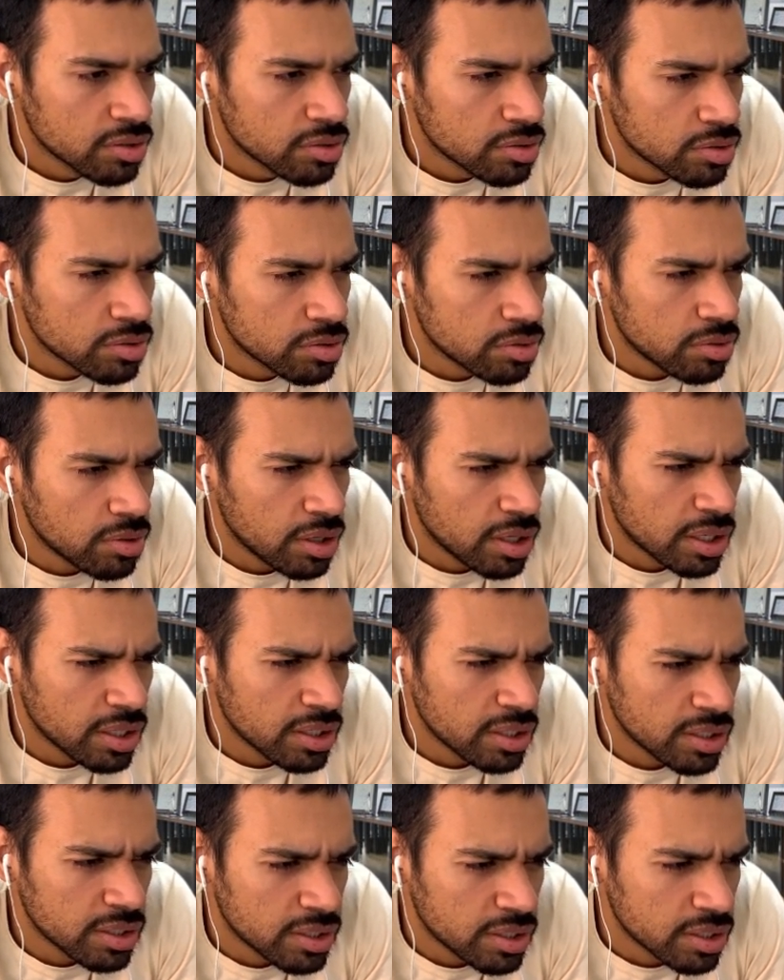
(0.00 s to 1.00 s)
to July,
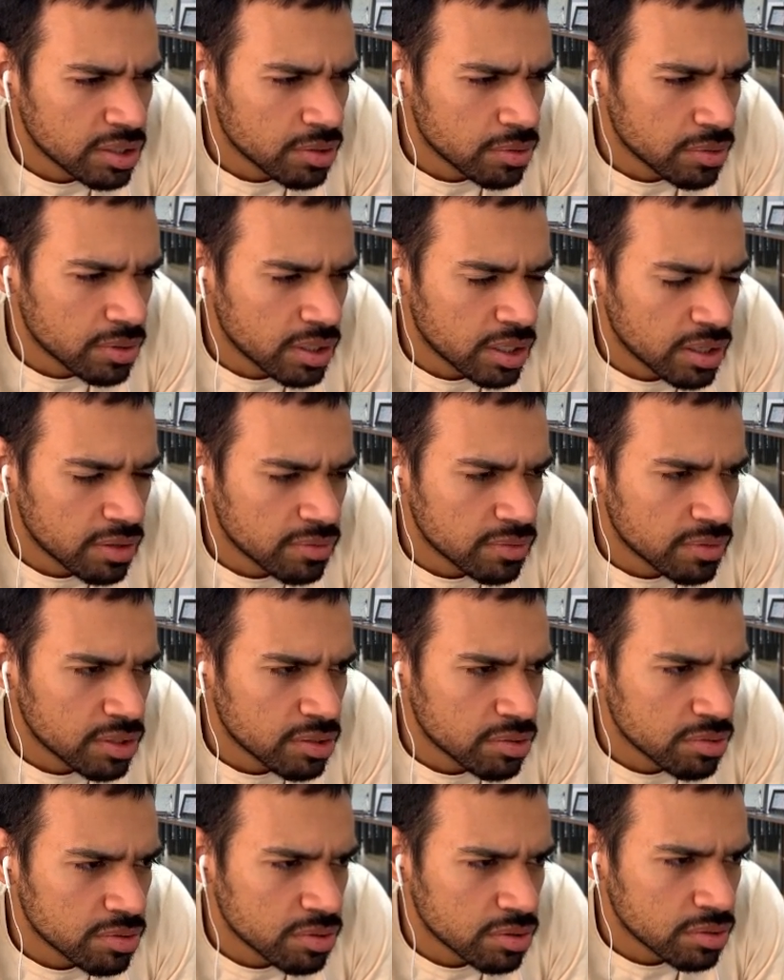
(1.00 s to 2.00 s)
I think we have
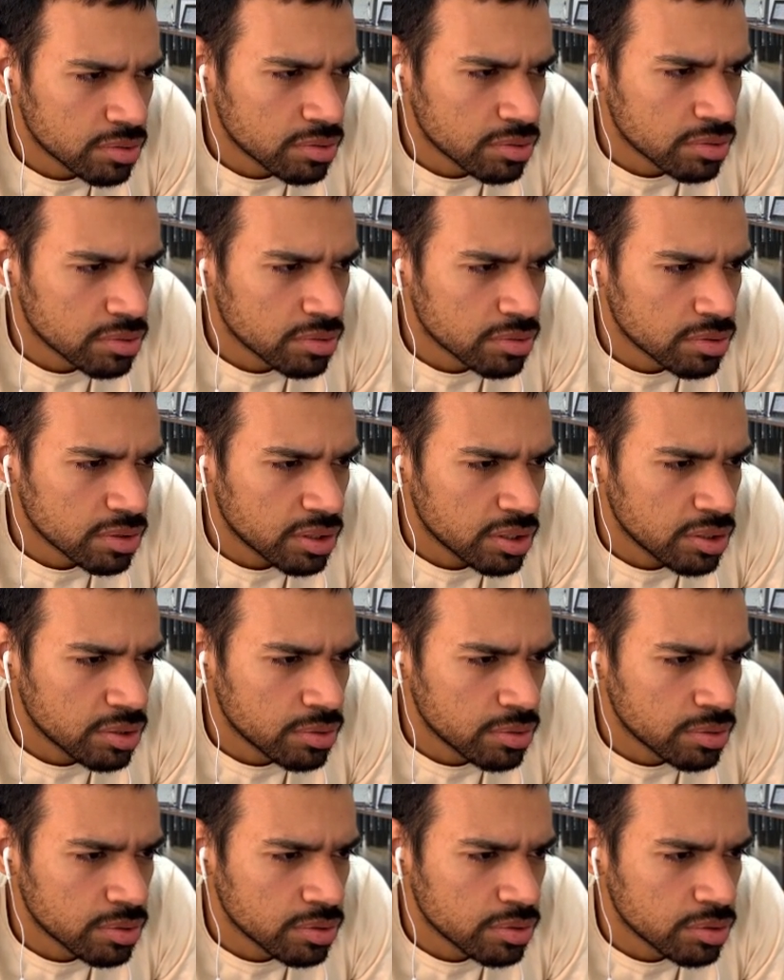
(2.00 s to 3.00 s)
news on
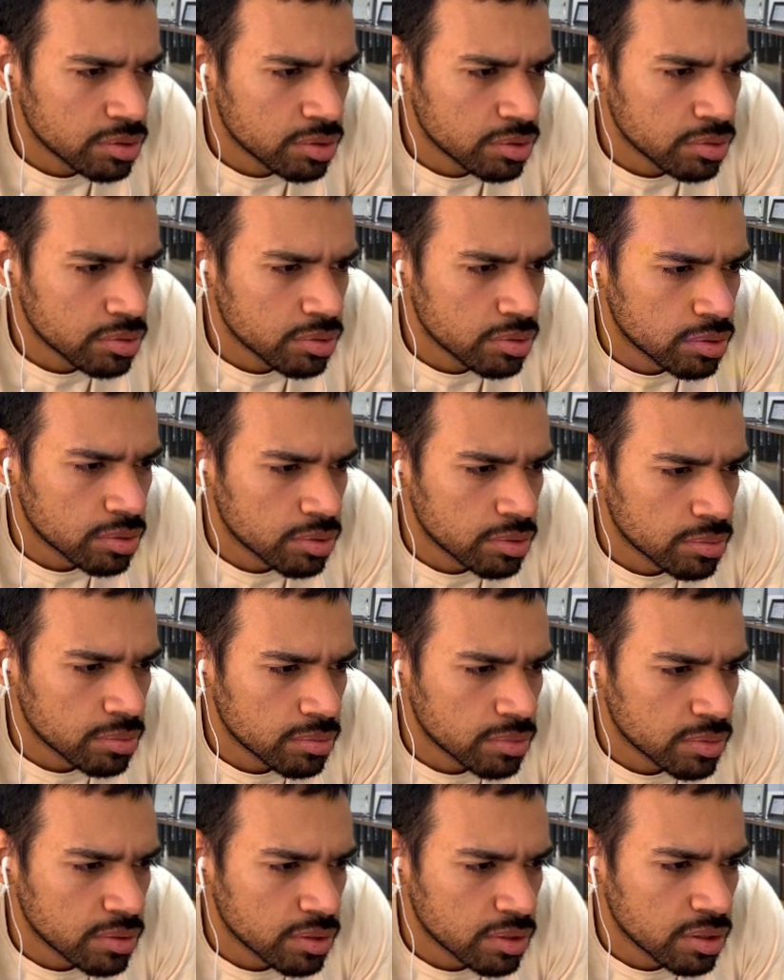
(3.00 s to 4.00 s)
Euro 2.
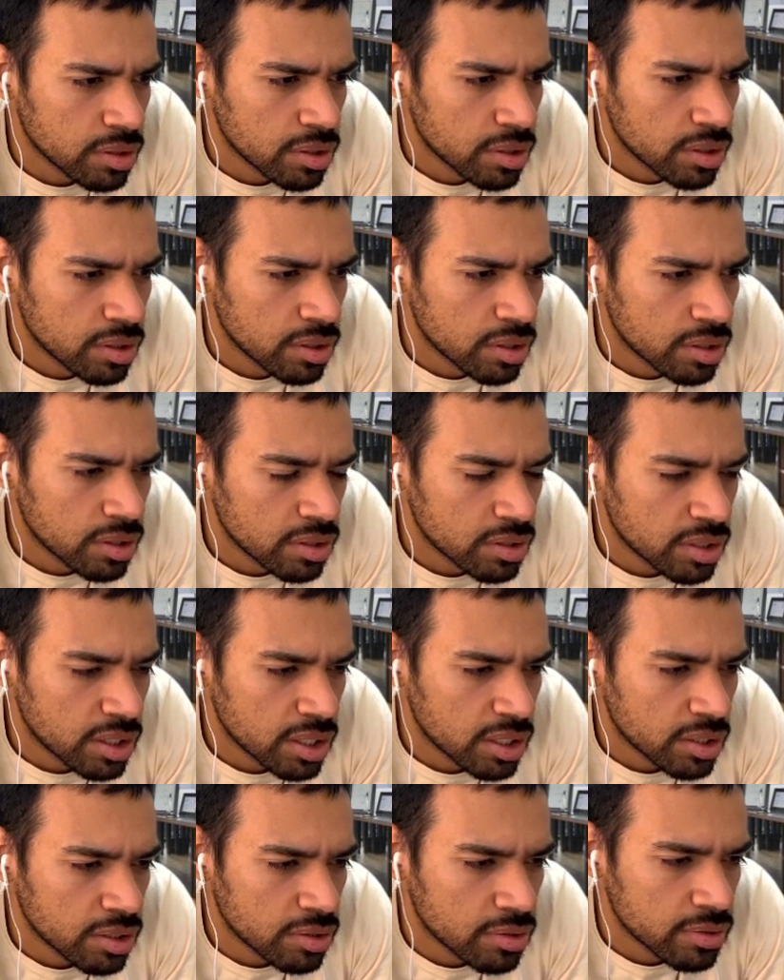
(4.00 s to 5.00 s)

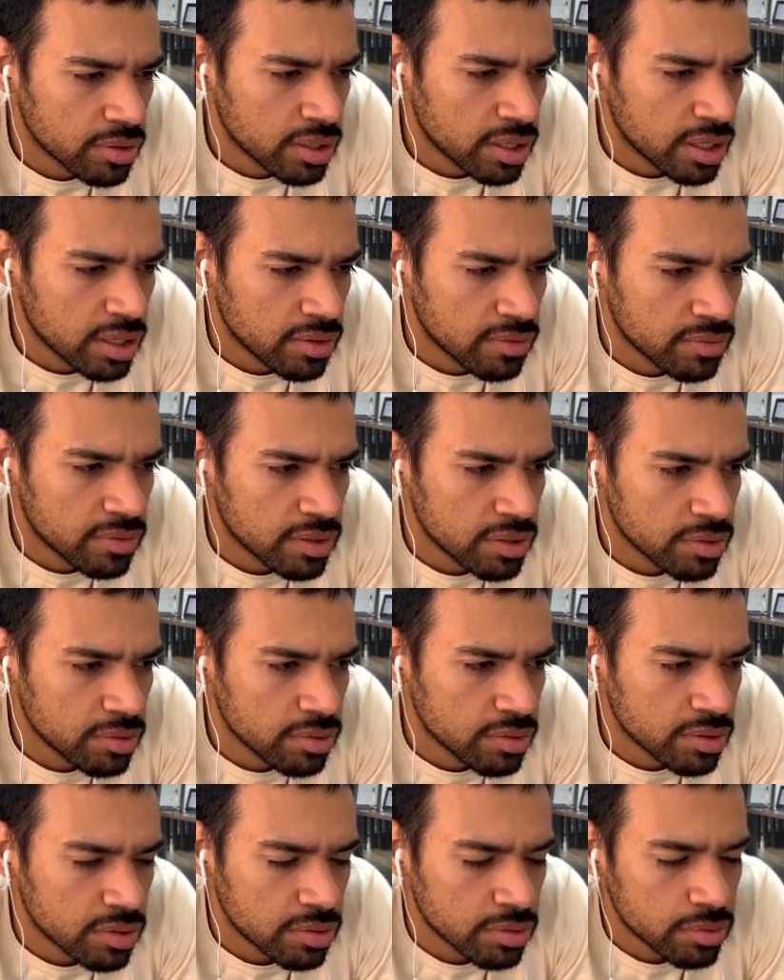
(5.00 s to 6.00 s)
Yeah, we have
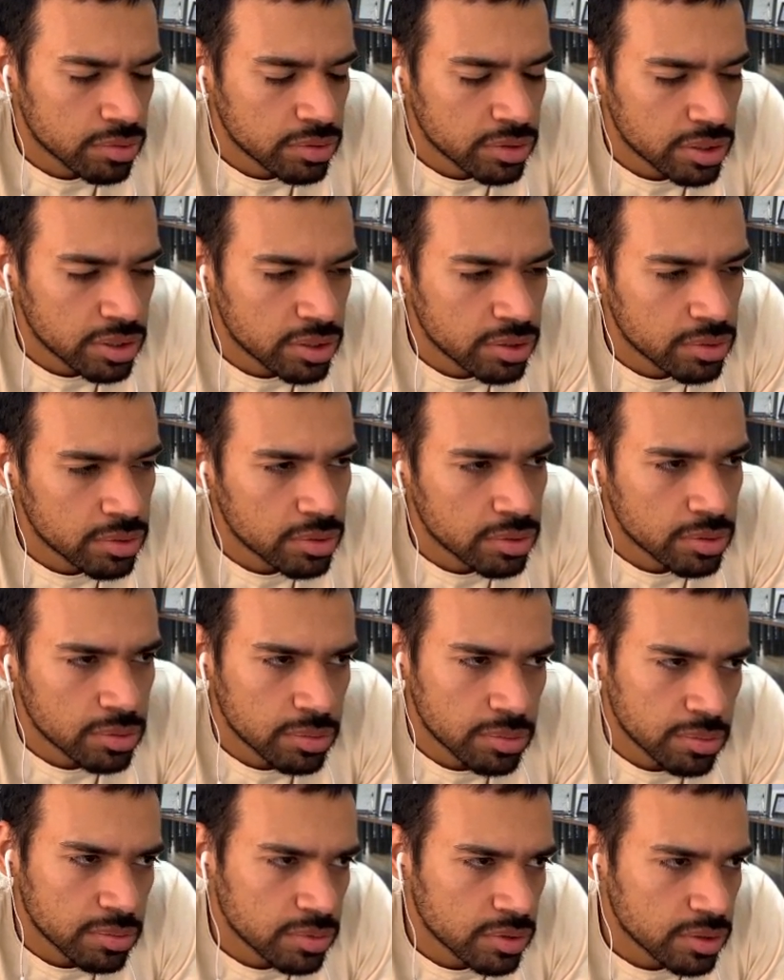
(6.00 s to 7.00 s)
news on Euro.